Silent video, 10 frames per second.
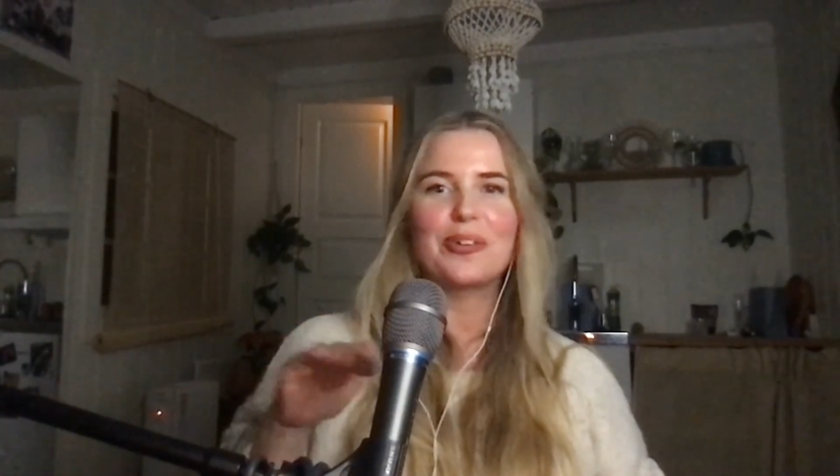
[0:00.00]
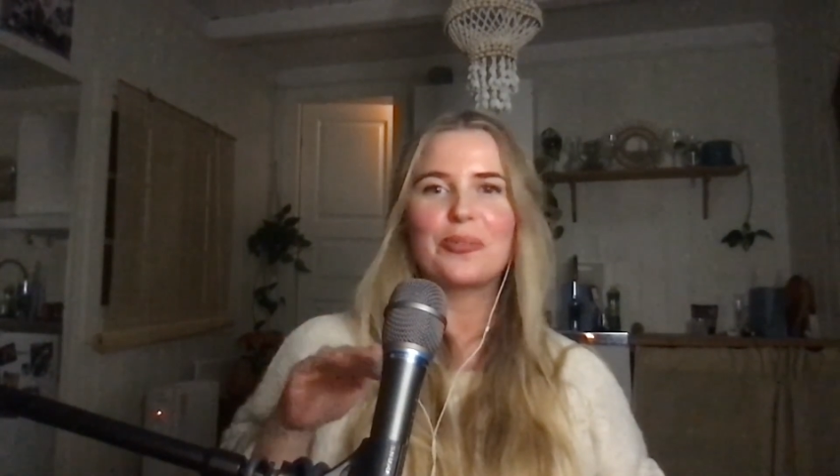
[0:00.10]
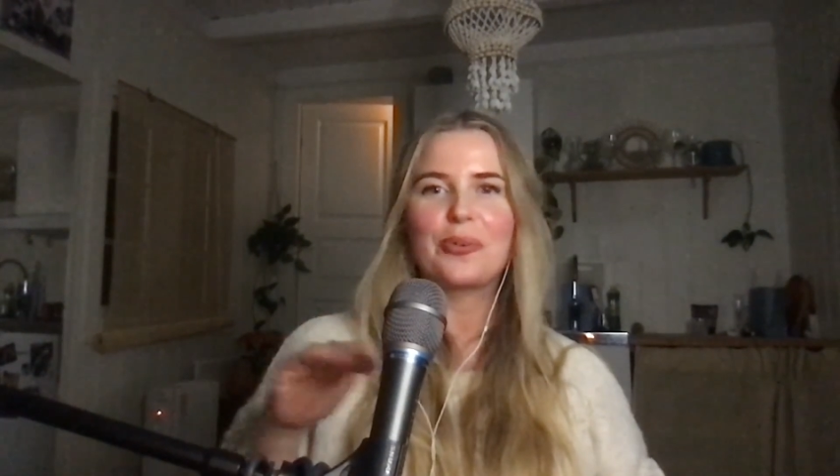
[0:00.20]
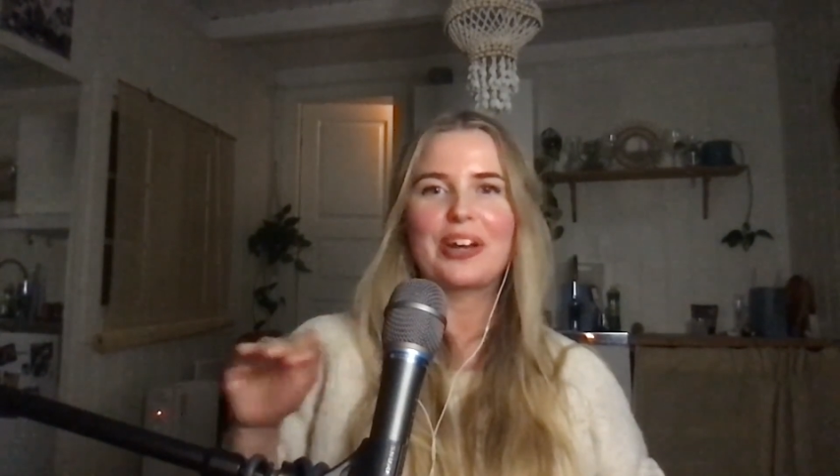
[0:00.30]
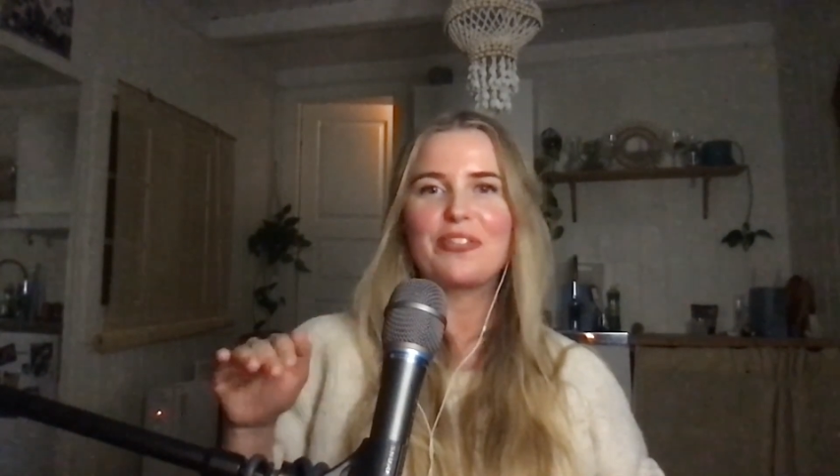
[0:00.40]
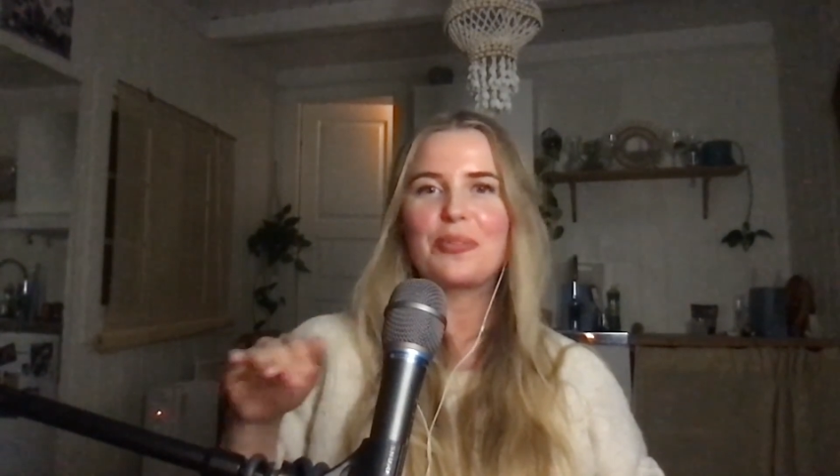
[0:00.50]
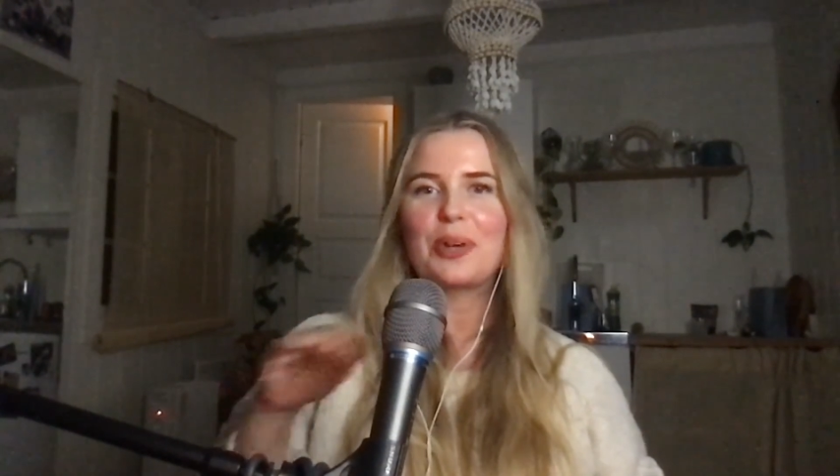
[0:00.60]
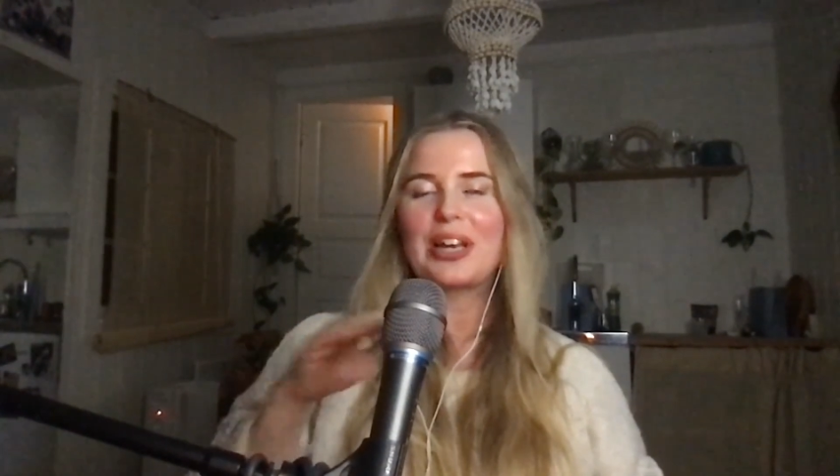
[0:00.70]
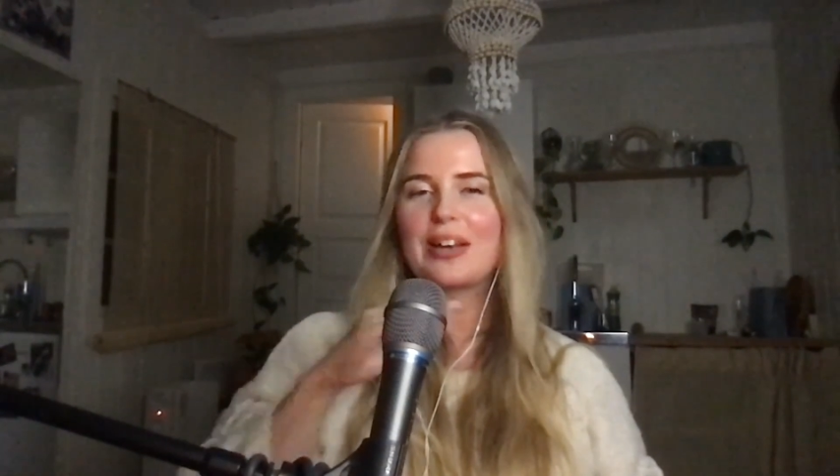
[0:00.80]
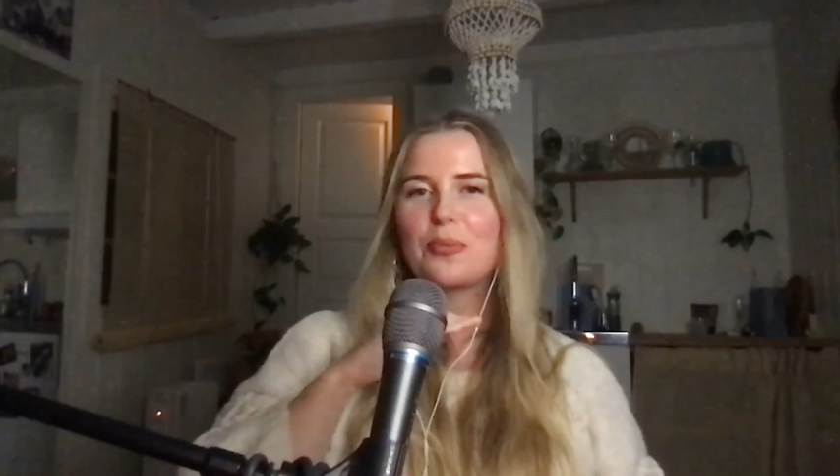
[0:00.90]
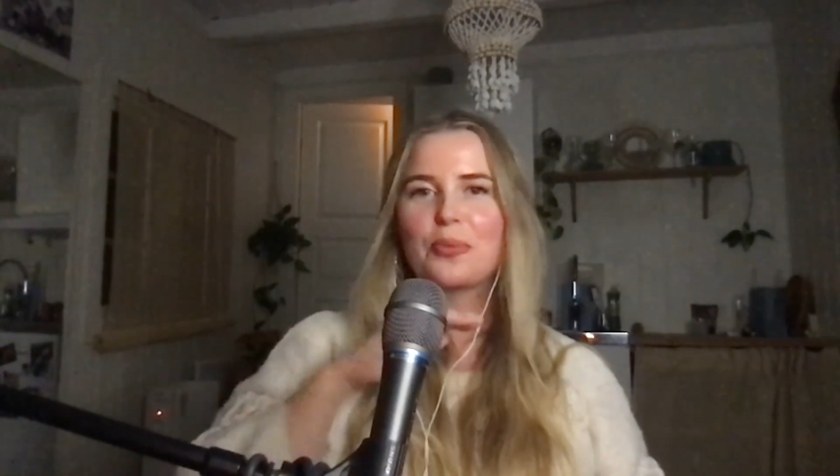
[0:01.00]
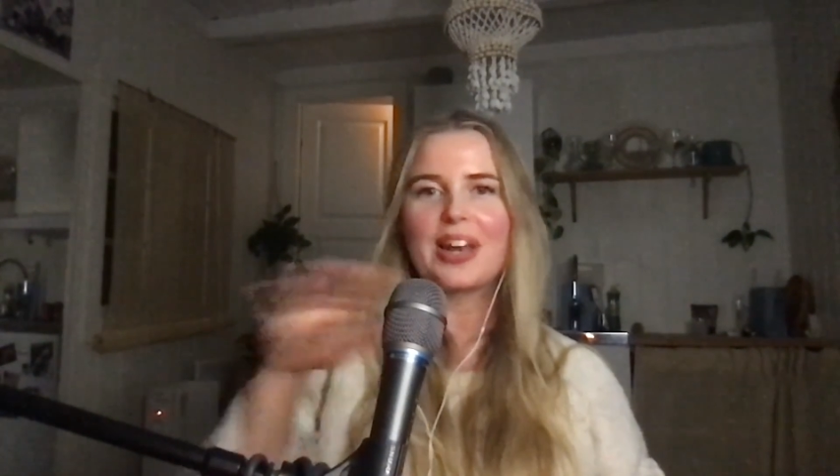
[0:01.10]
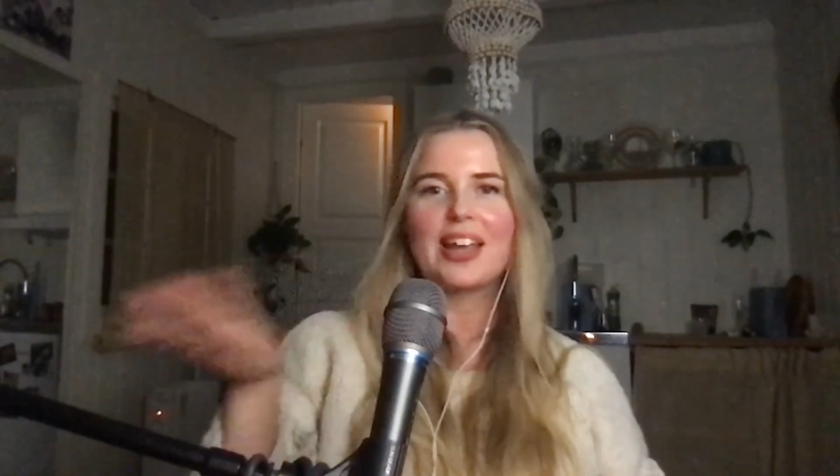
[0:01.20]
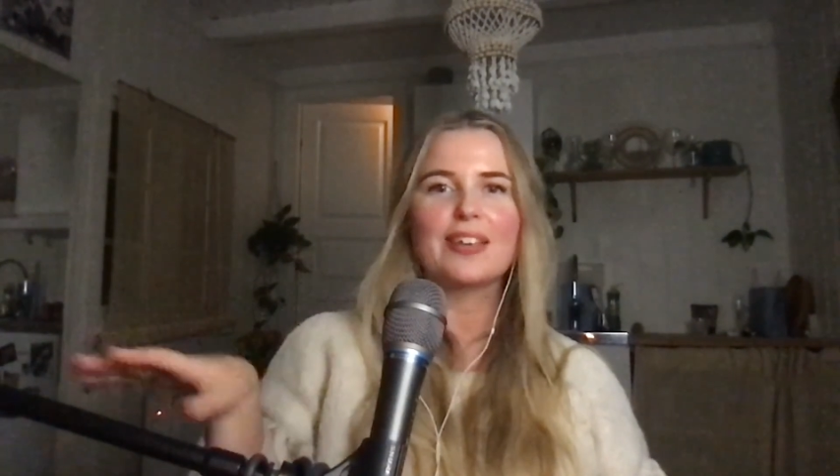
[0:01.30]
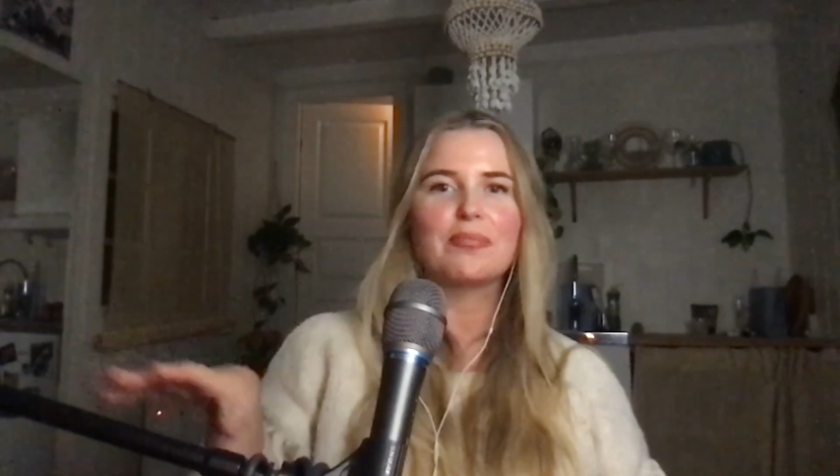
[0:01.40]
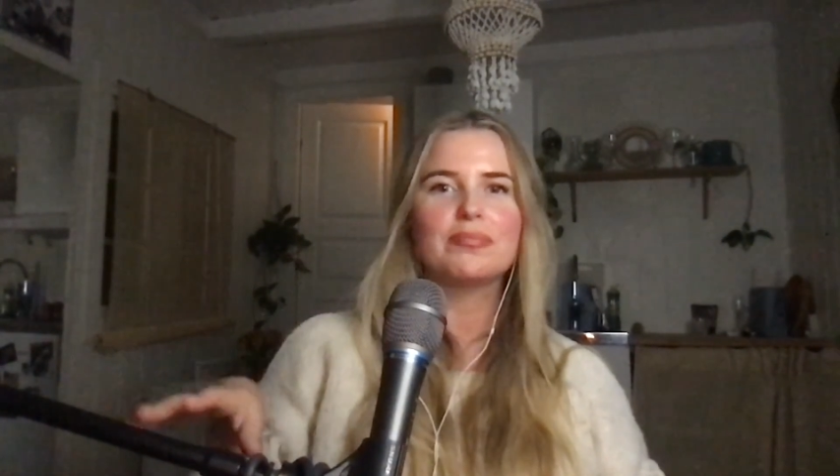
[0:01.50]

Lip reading: or whatever. When I